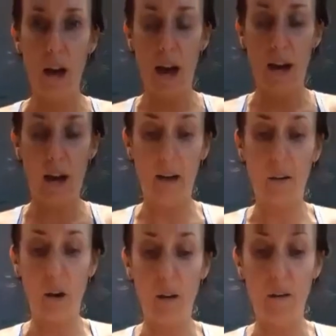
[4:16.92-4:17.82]
And I
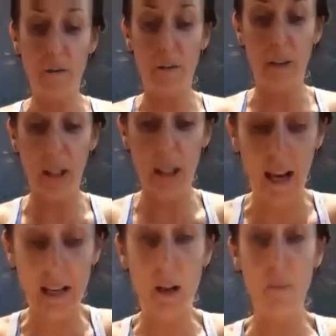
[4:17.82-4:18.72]

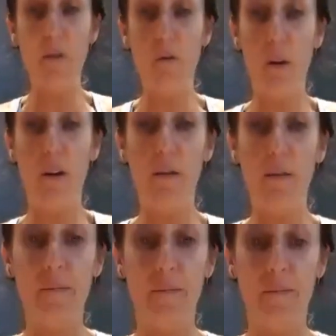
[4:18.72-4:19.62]
flatten out my foil.
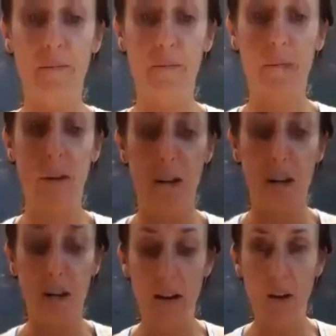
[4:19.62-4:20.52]

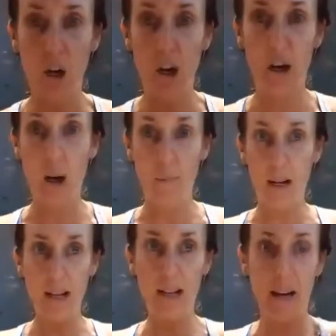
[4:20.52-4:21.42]
Turn it
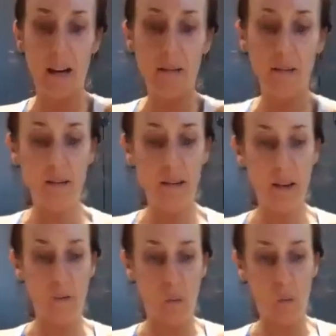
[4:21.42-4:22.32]
upside down,
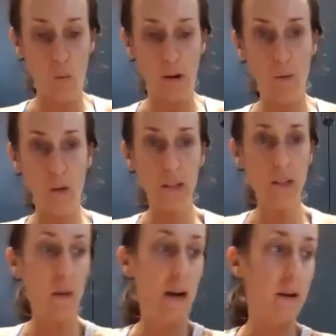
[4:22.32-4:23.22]
give it one more
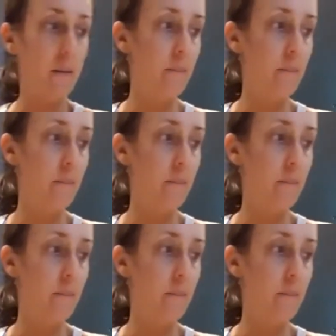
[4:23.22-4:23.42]
spray,